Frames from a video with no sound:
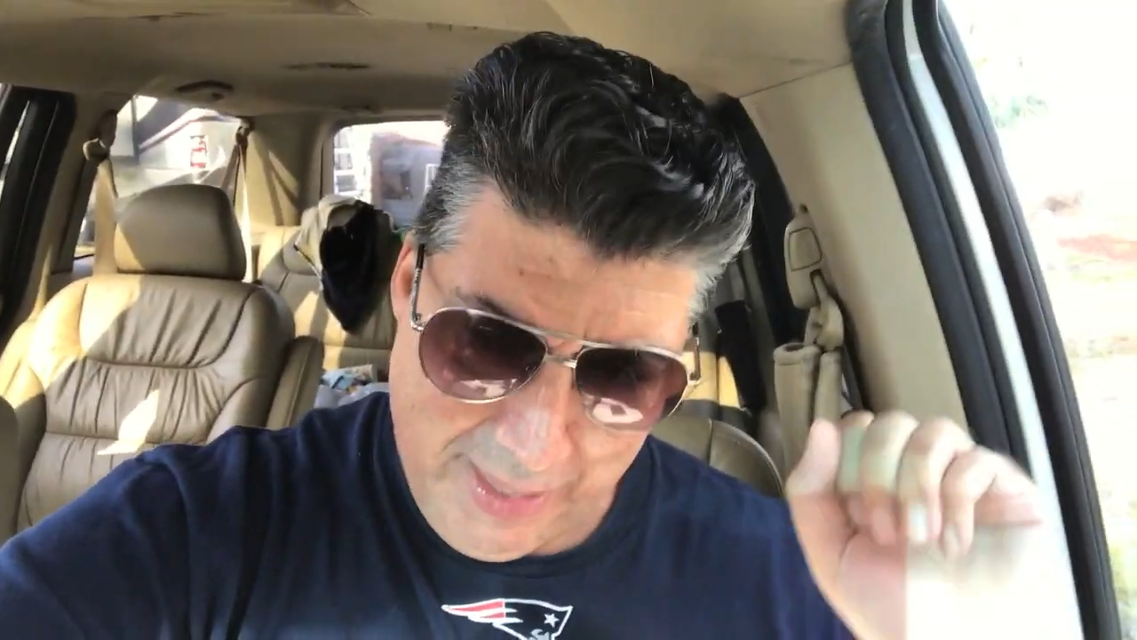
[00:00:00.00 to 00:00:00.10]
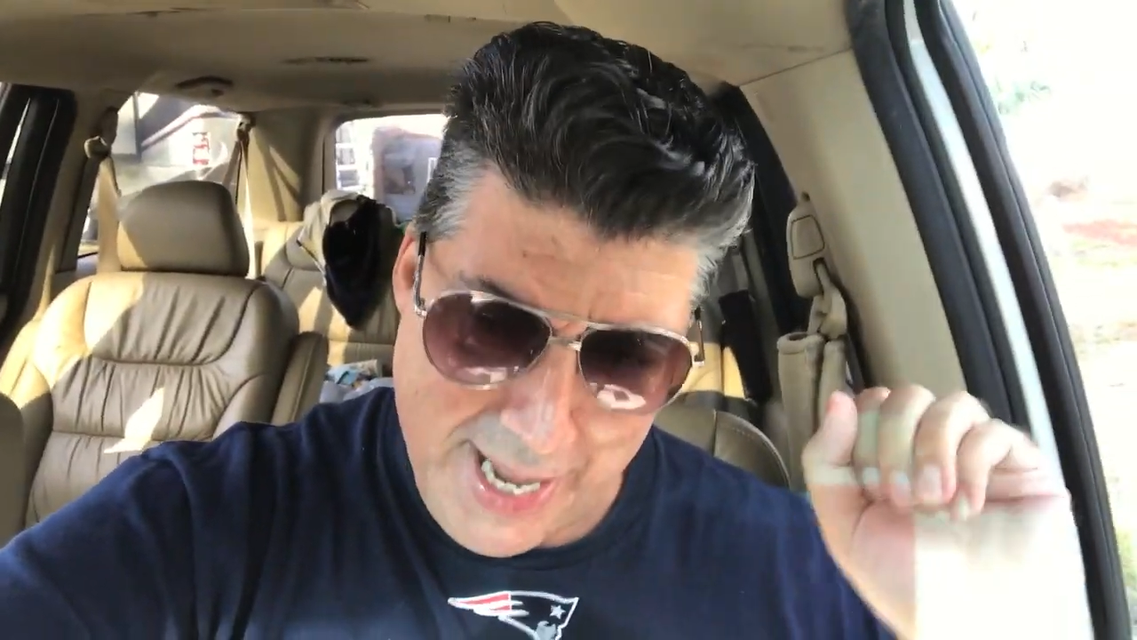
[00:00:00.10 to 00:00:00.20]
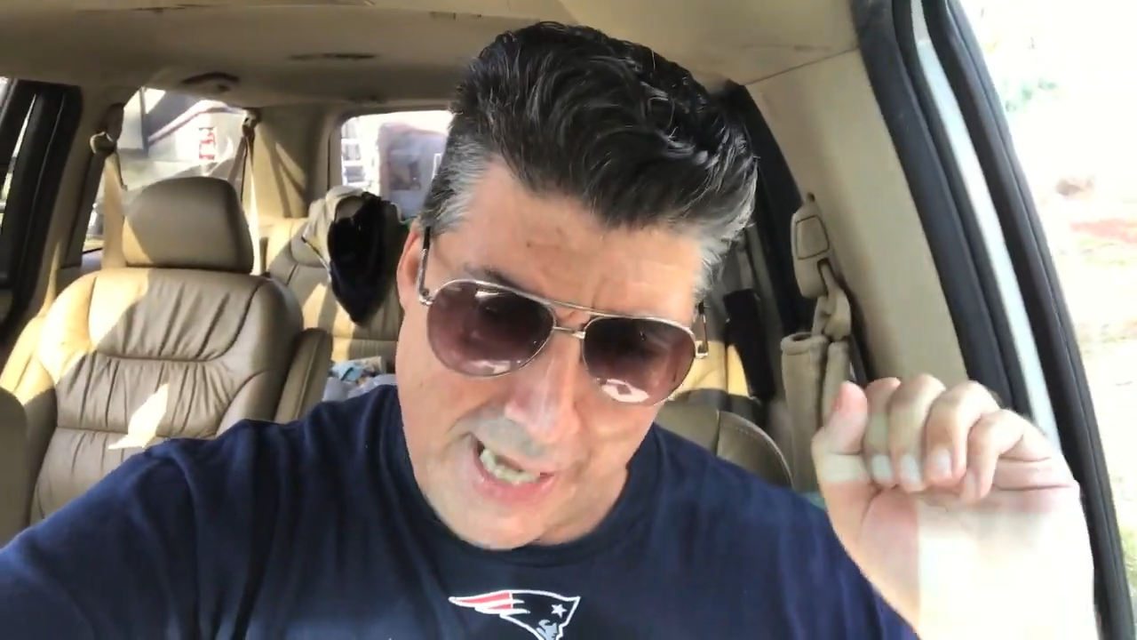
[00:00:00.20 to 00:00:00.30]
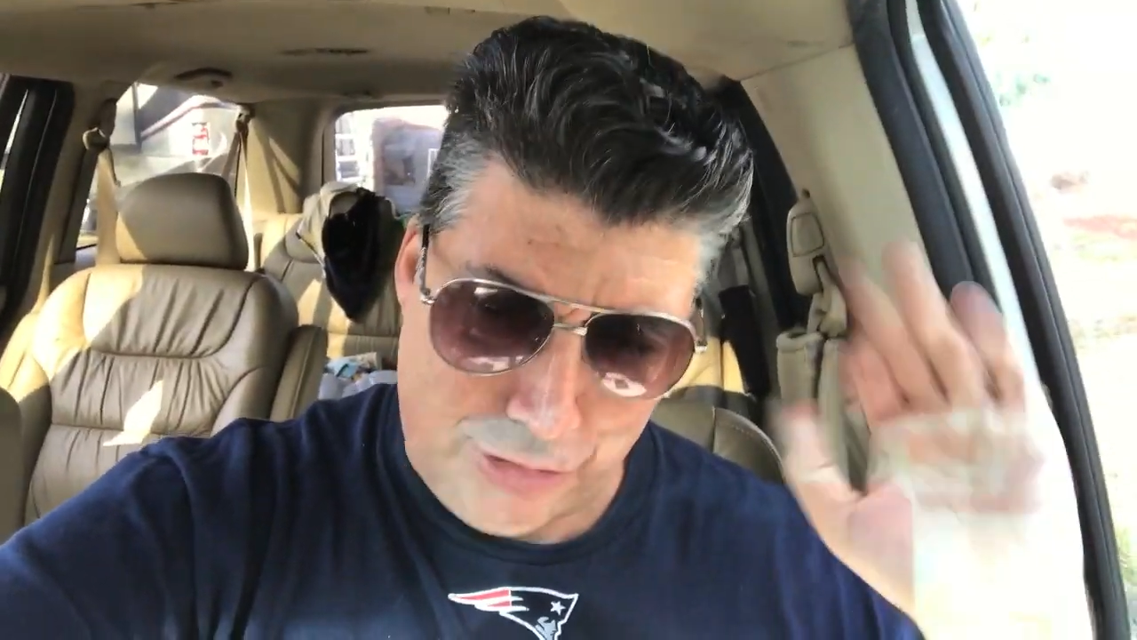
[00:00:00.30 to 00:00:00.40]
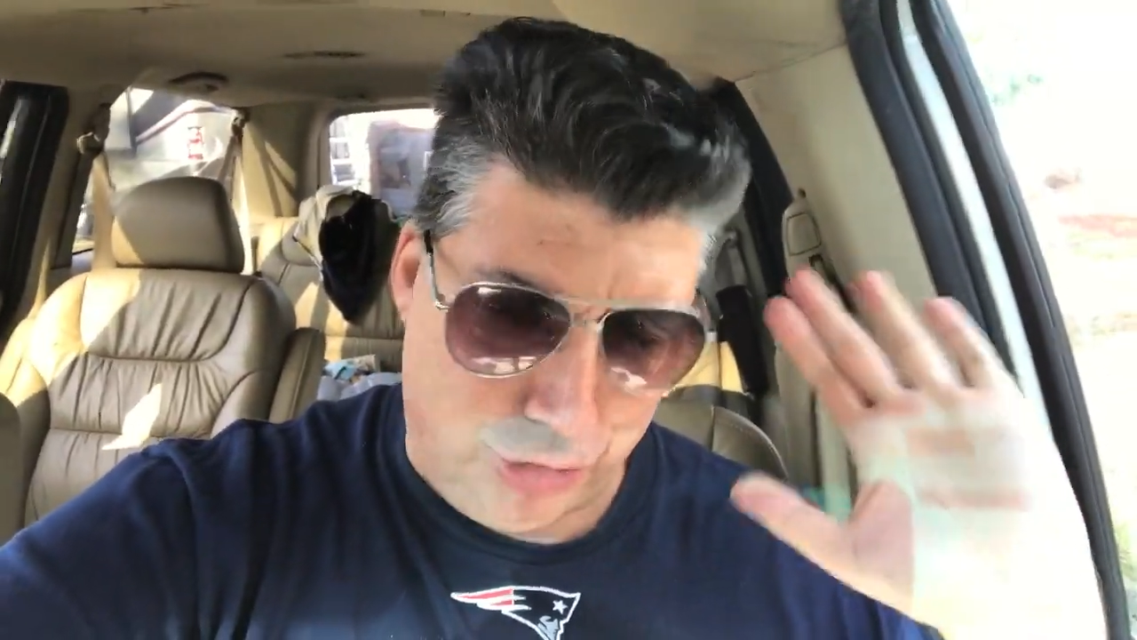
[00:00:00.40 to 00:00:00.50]

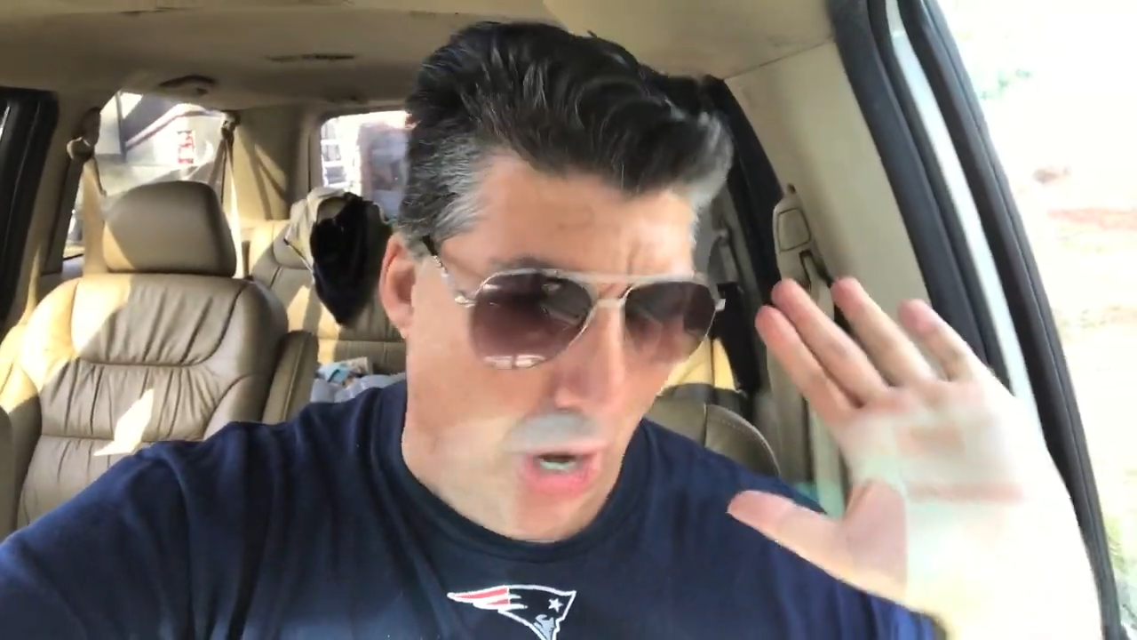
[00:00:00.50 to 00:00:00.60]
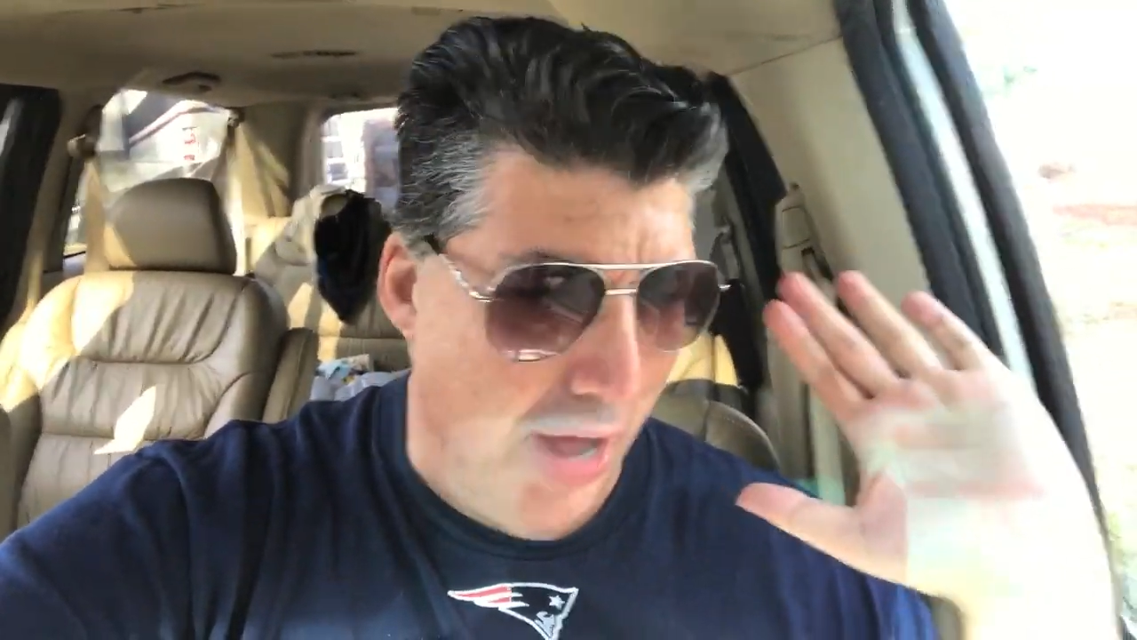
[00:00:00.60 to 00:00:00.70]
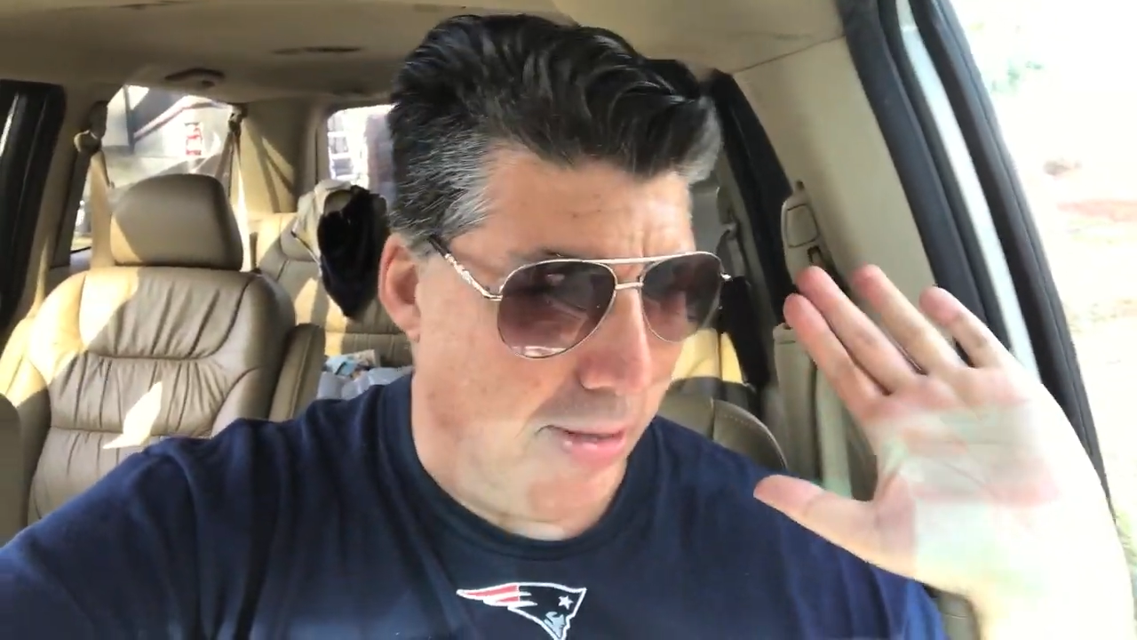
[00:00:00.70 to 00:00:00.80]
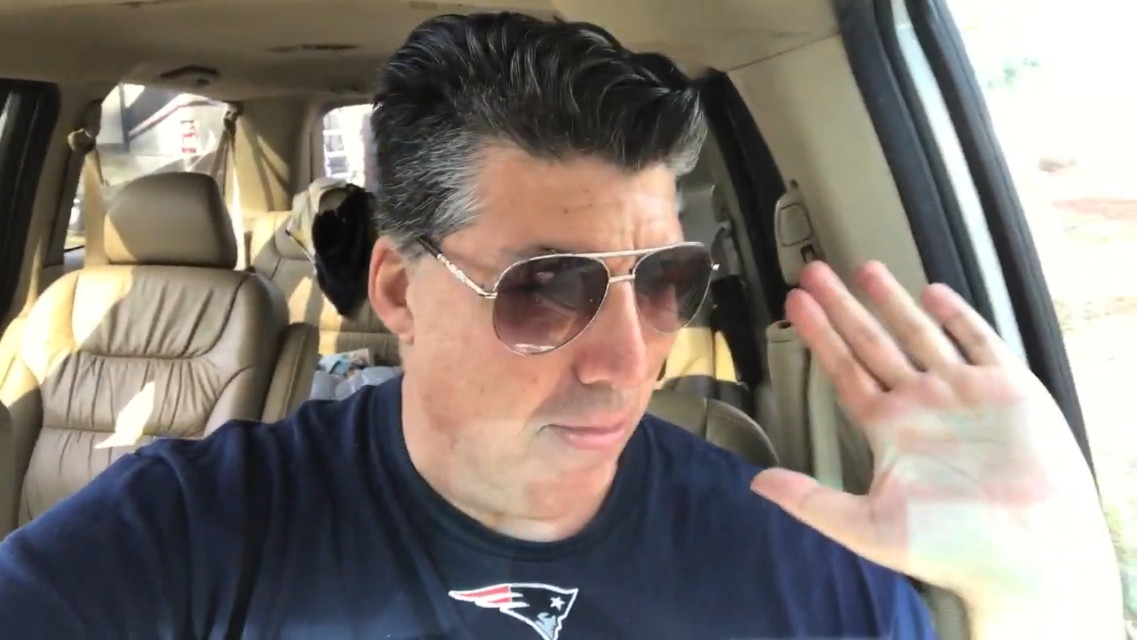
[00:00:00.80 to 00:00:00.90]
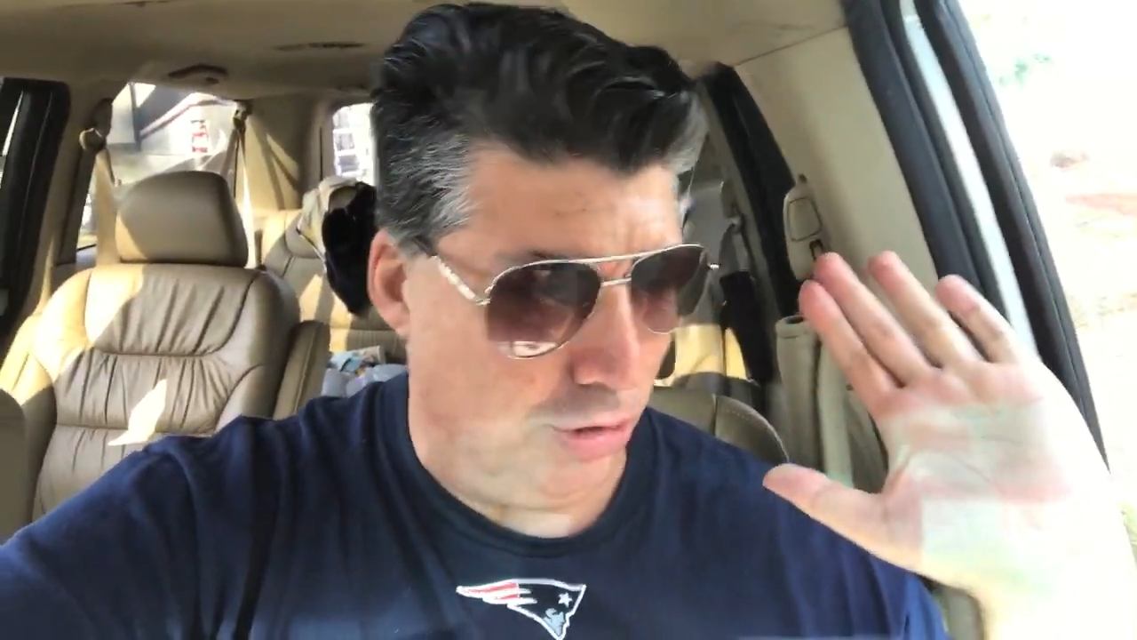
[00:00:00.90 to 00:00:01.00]
And I saw
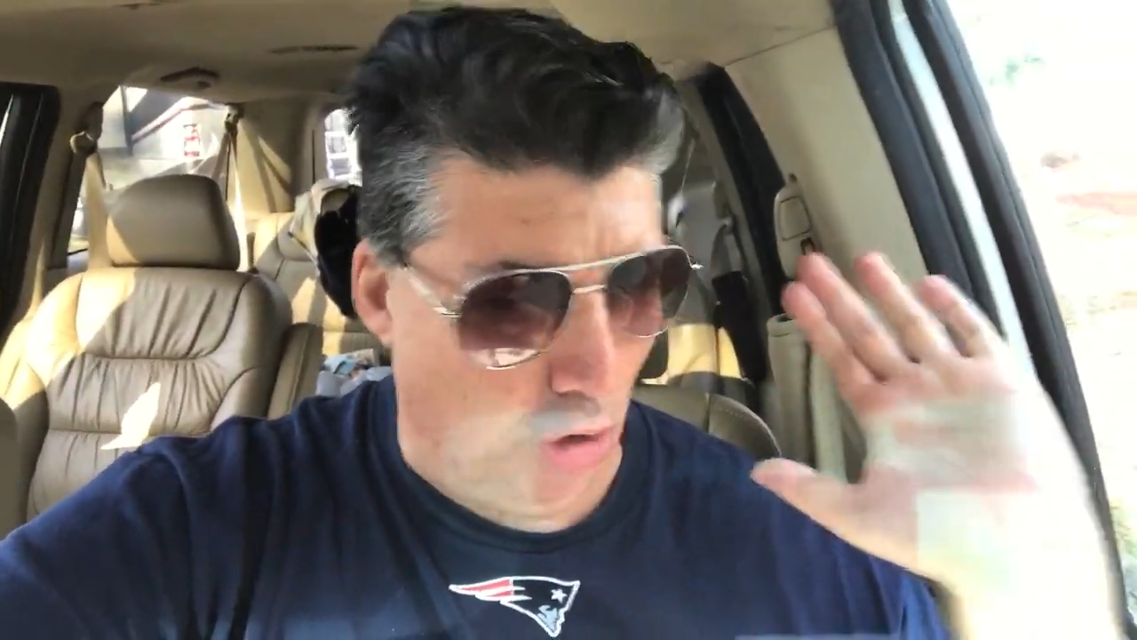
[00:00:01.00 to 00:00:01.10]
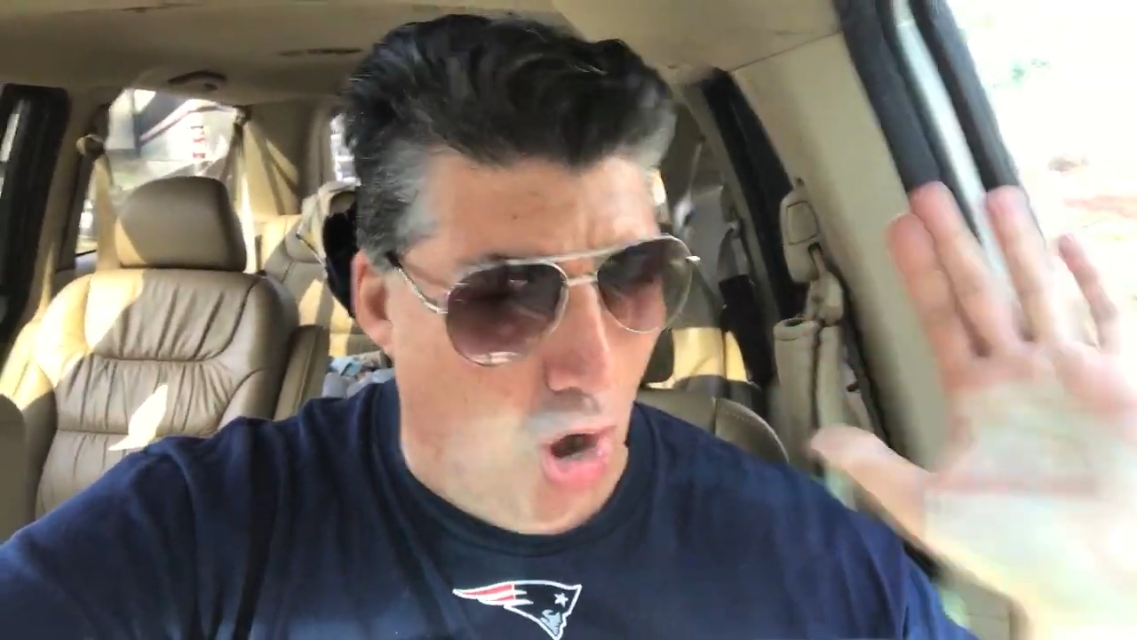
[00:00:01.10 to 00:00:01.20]
the most